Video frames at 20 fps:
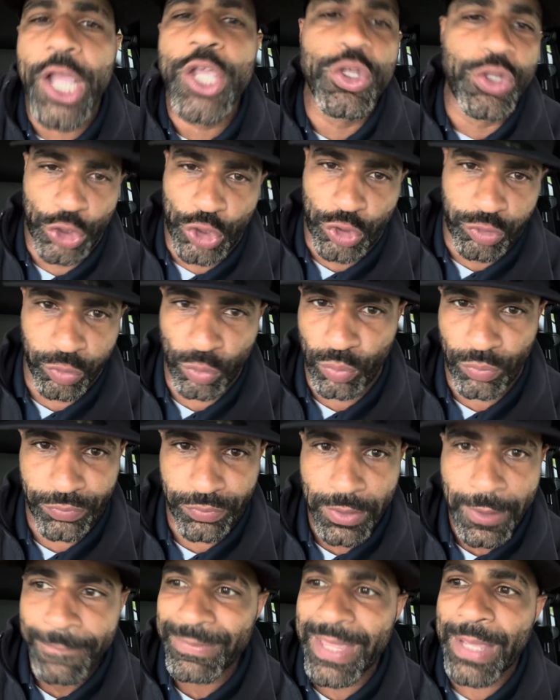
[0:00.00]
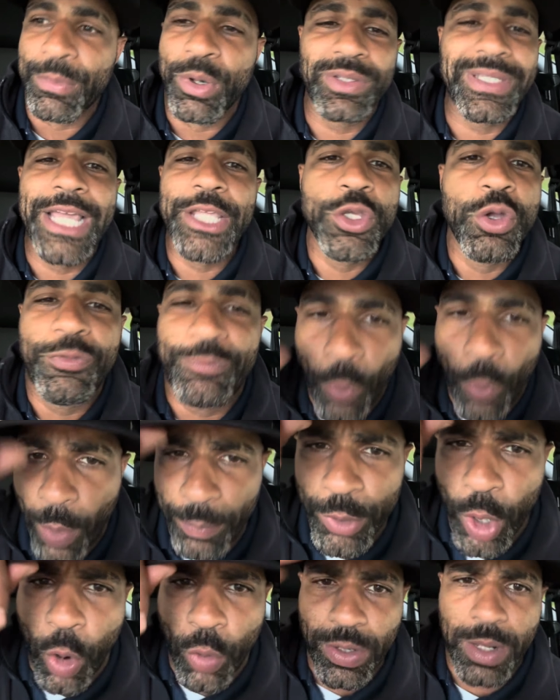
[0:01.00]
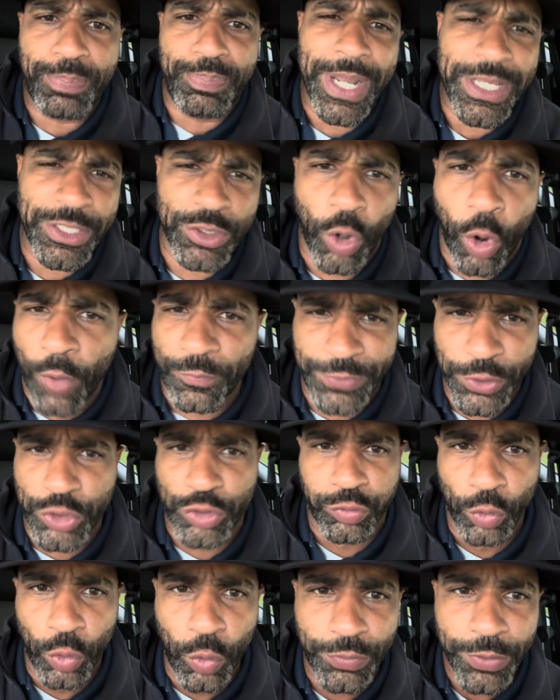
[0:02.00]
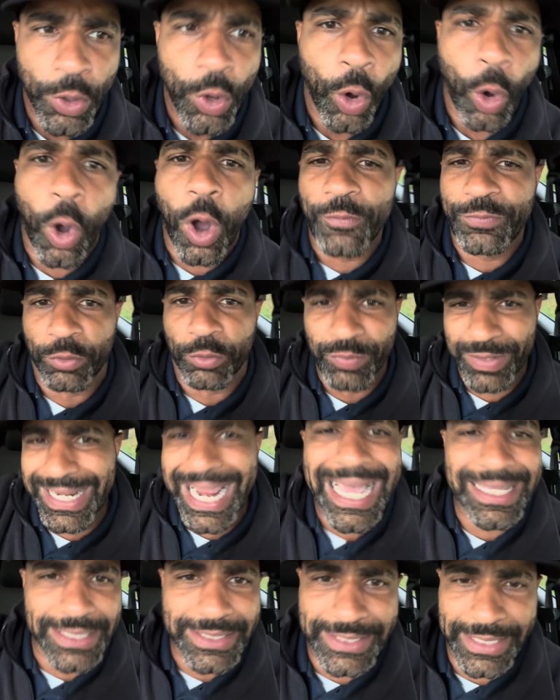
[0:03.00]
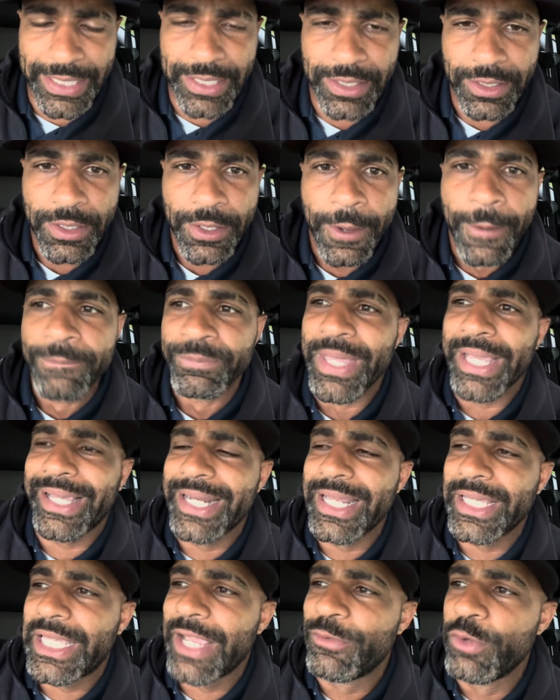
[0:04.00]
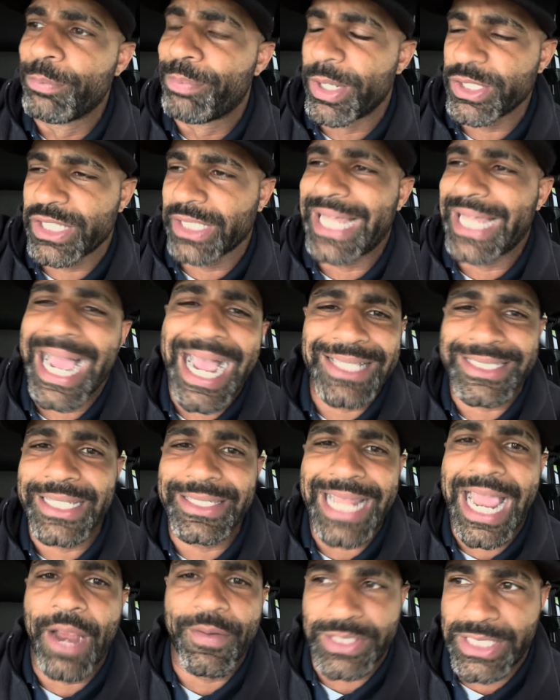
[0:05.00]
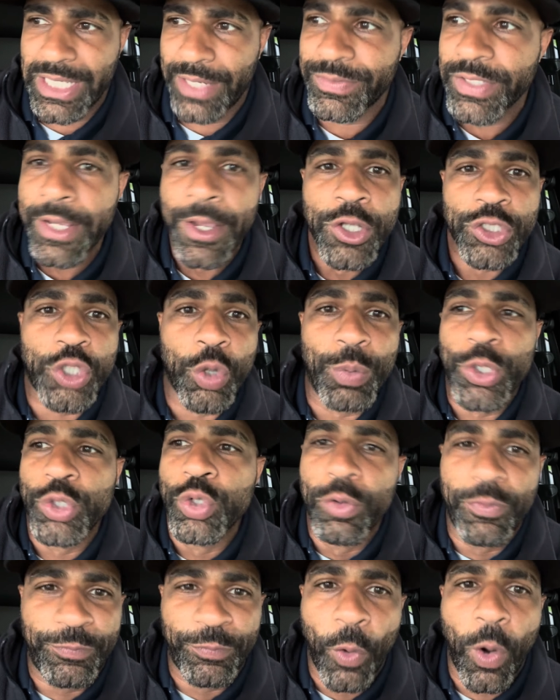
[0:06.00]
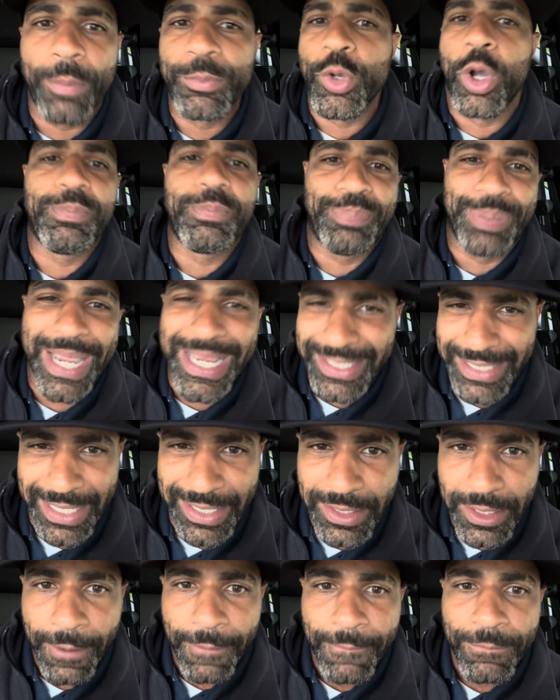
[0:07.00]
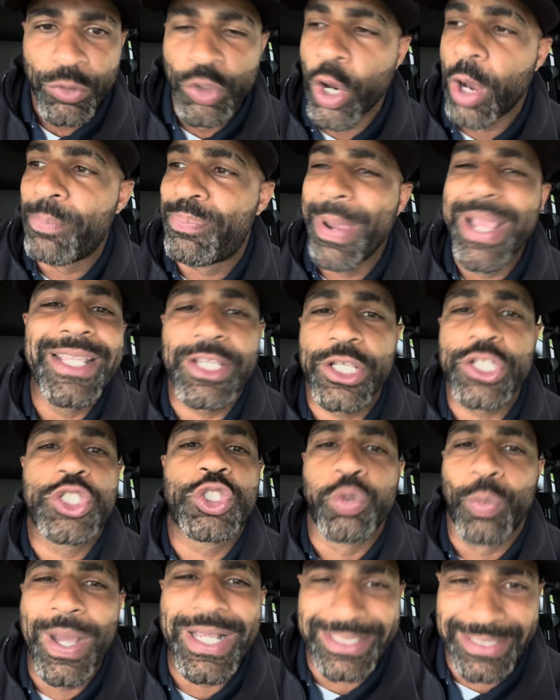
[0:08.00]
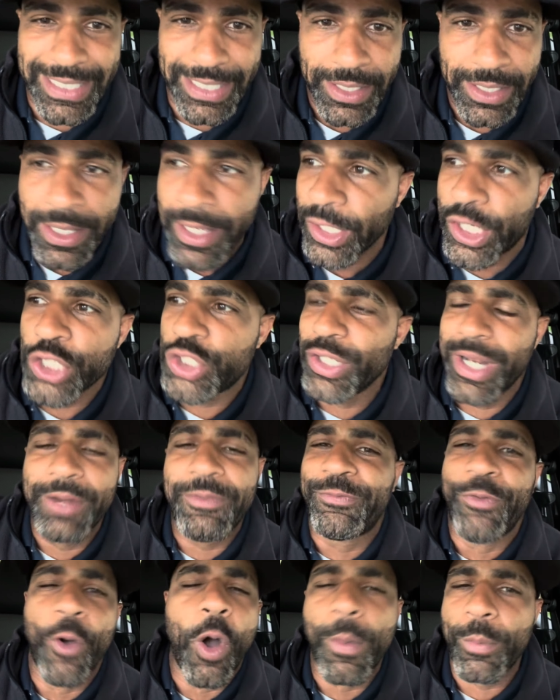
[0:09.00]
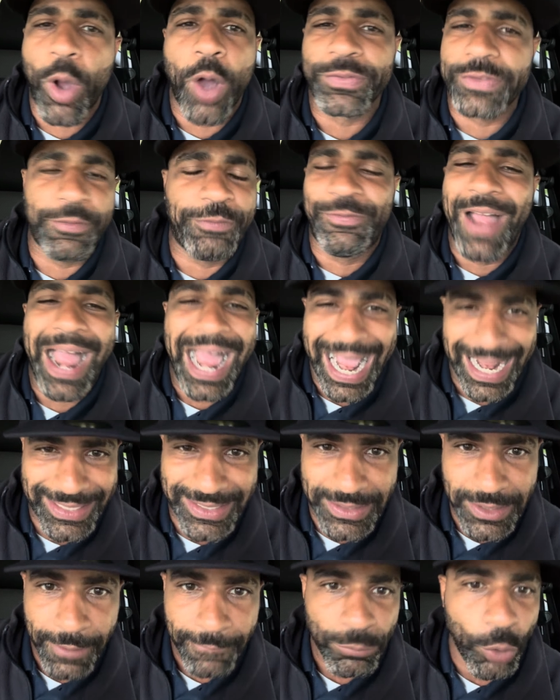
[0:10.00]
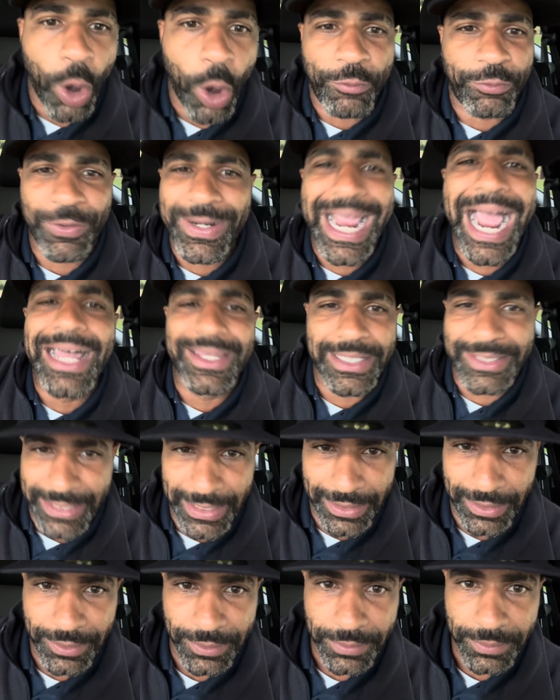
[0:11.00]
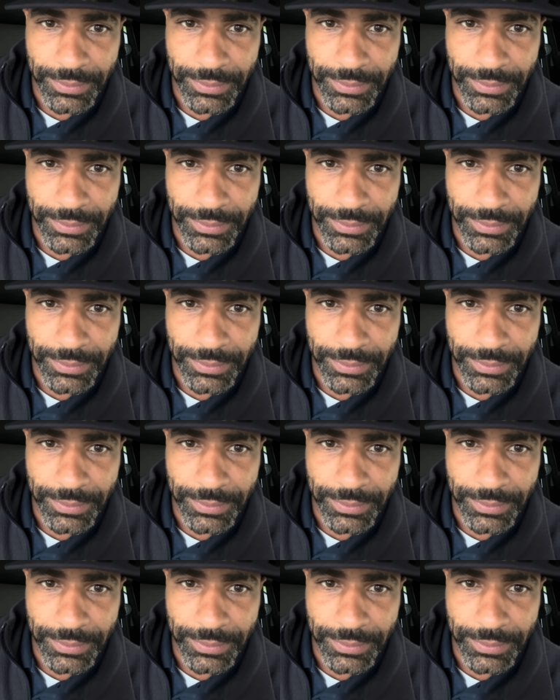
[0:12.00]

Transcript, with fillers: you the truth. They won't let you form your own opinion off the truth, off the reality. They're going to give you a bunch of lies and narratives. So when you form your opinion, your opinion is twisted because you didn't form off the facts, off reality.